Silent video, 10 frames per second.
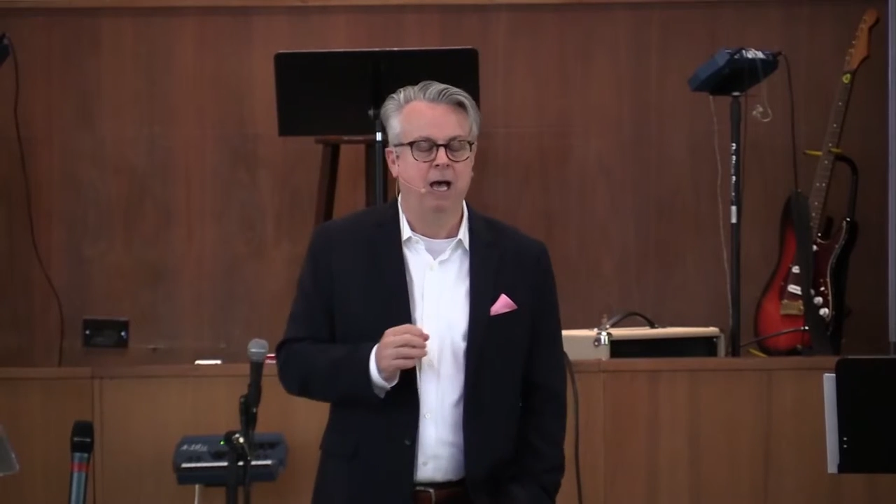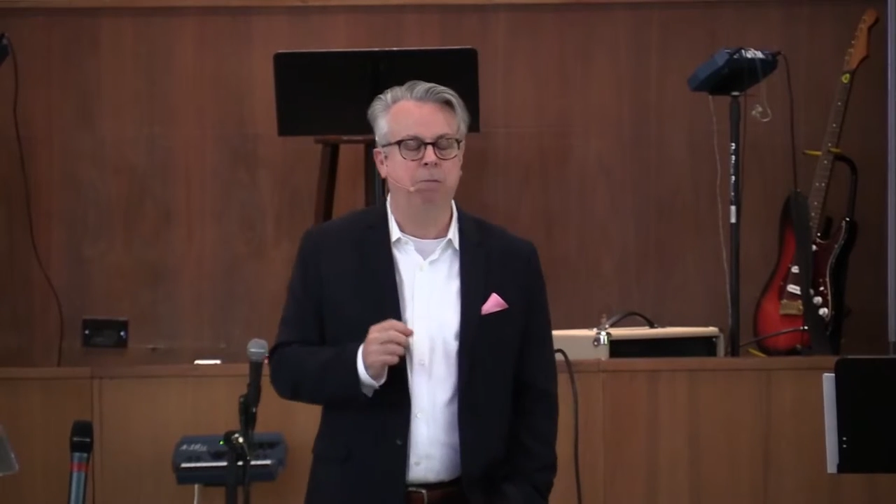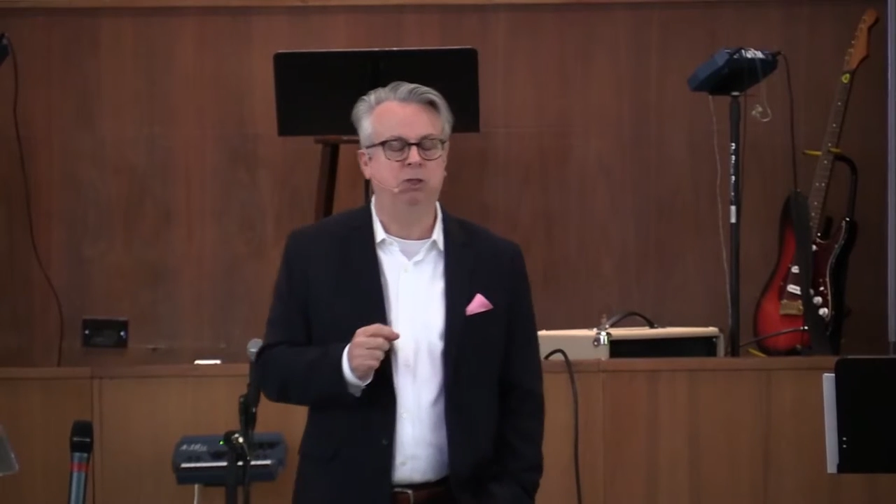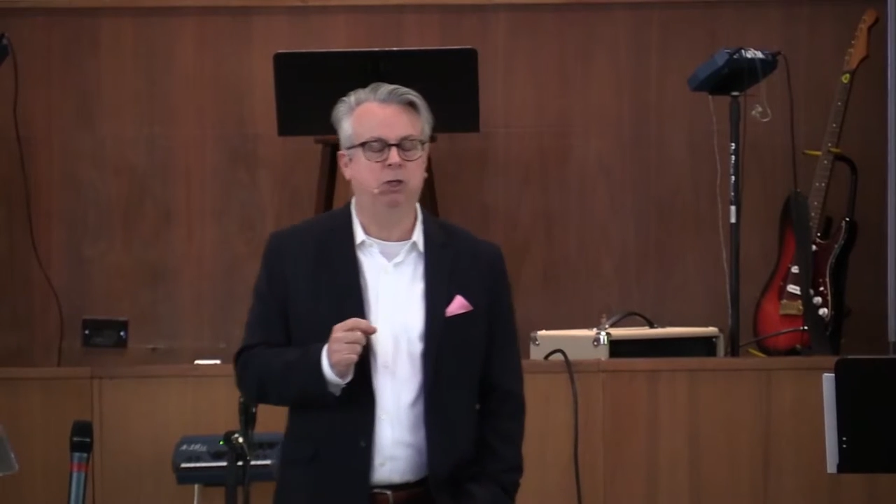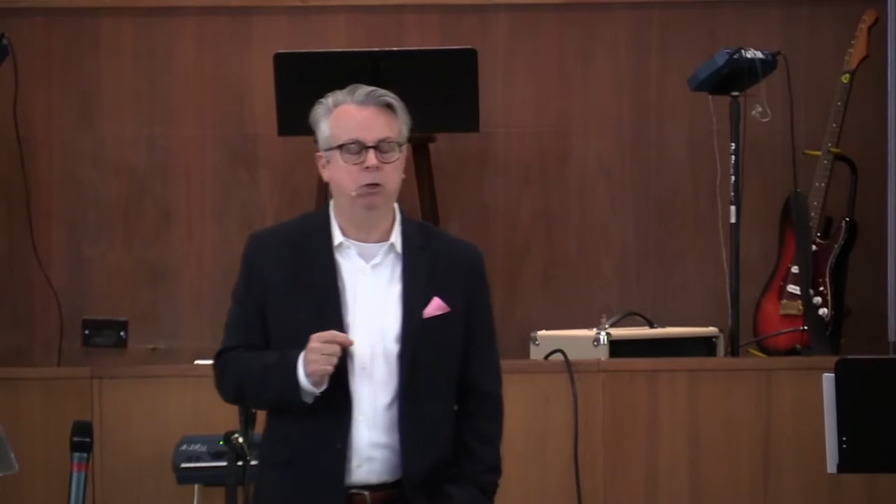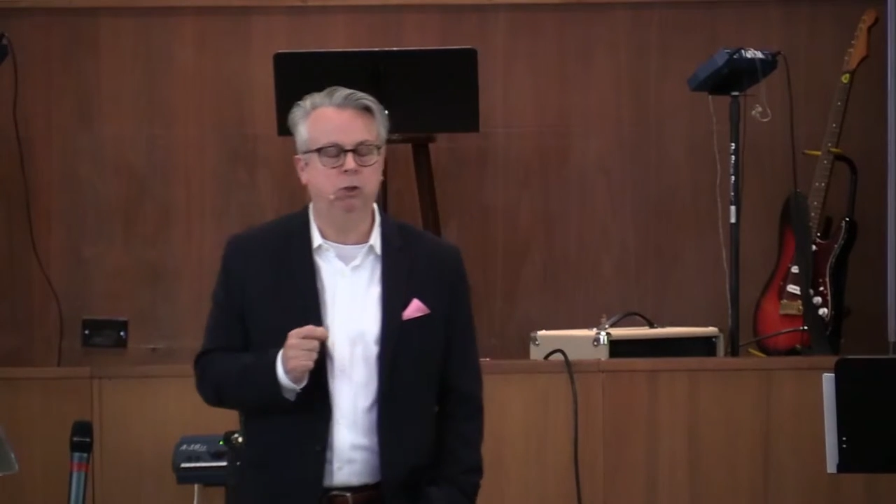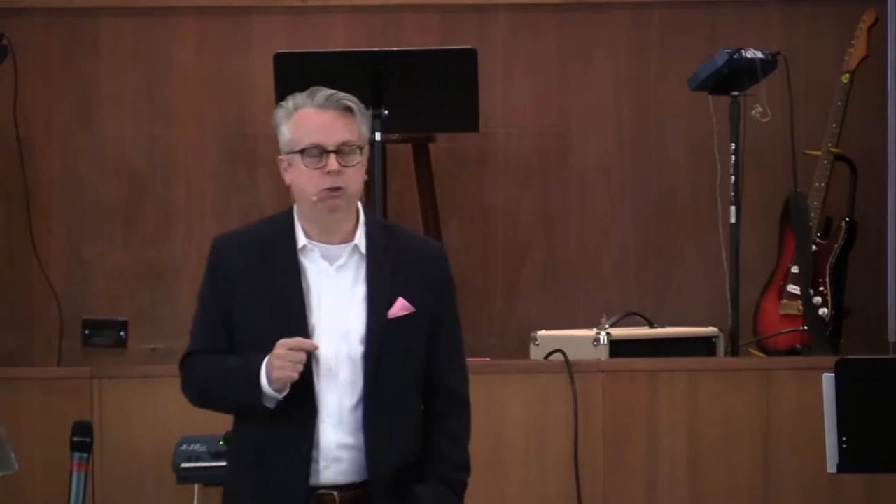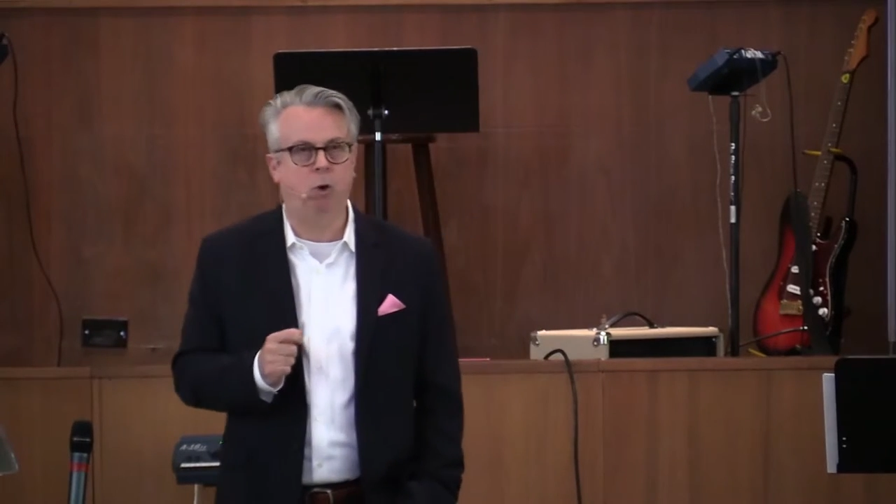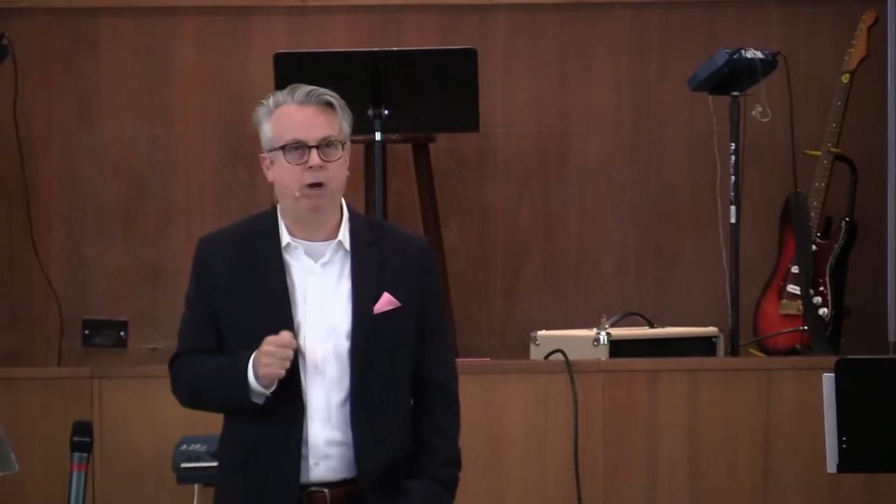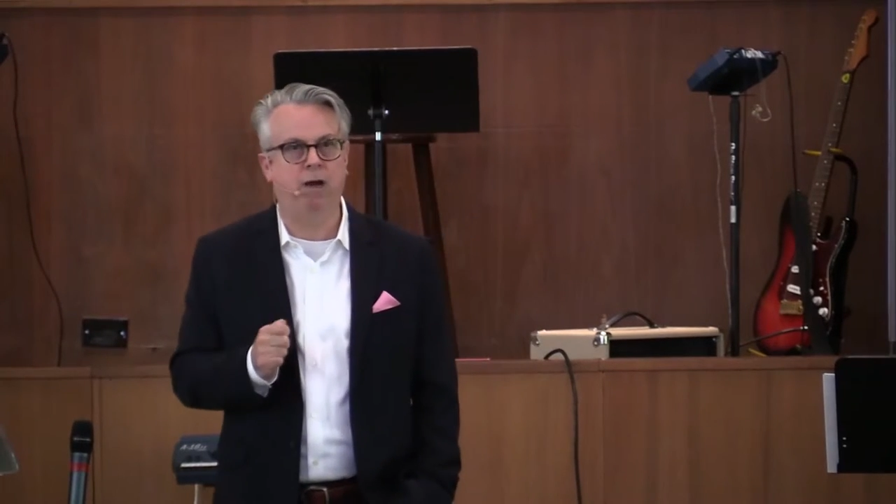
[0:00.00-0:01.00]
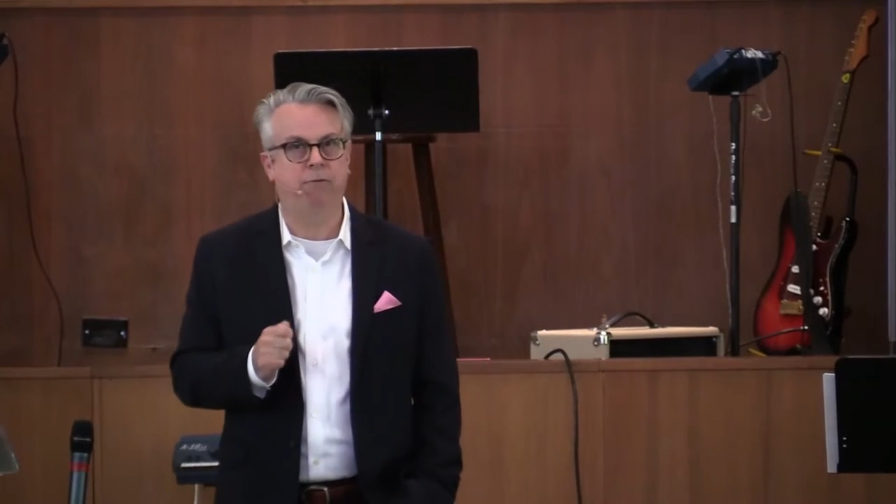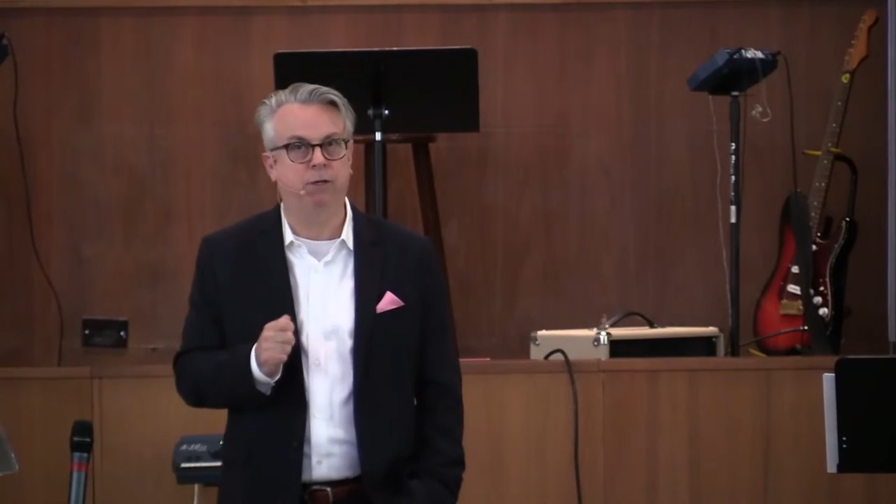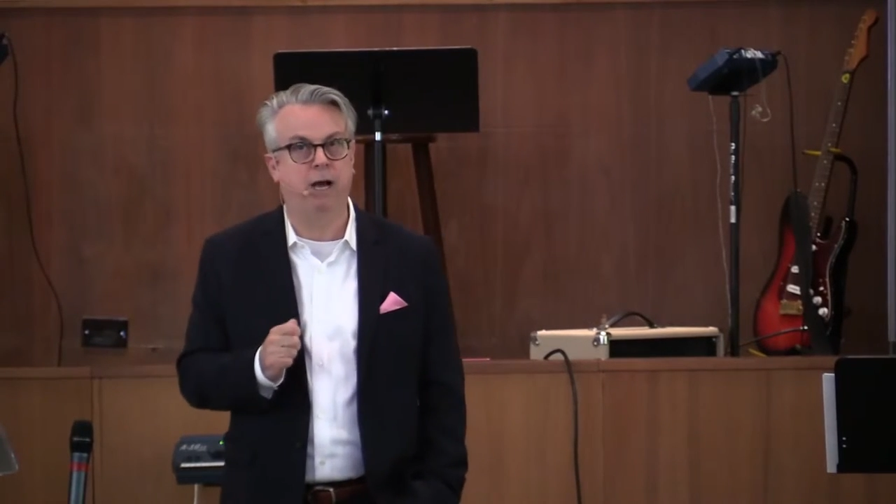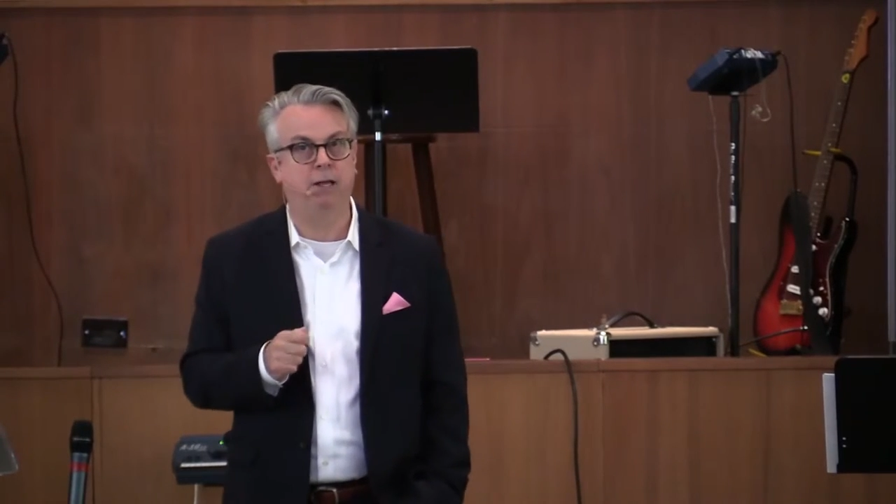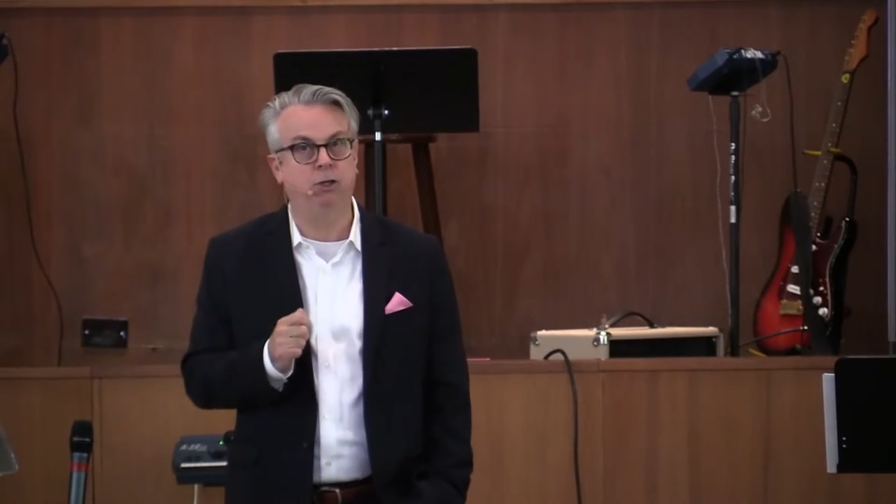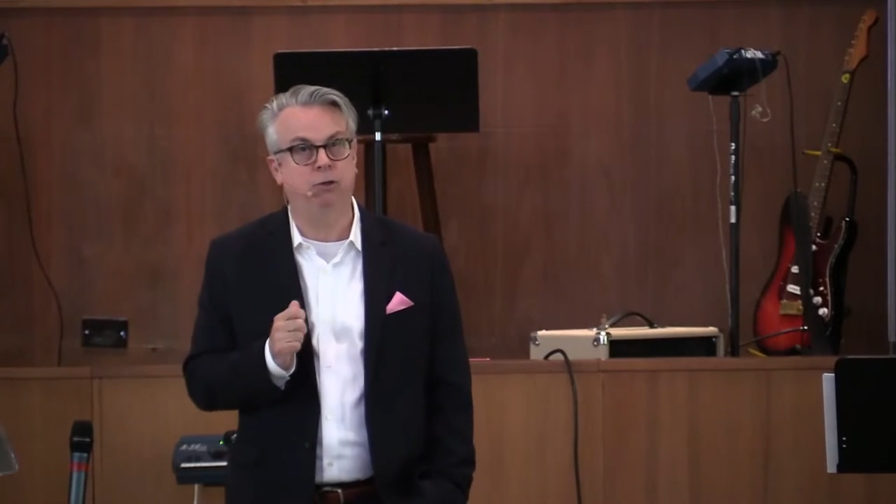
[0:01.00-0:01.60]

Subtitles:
"I'm so sorry I forgot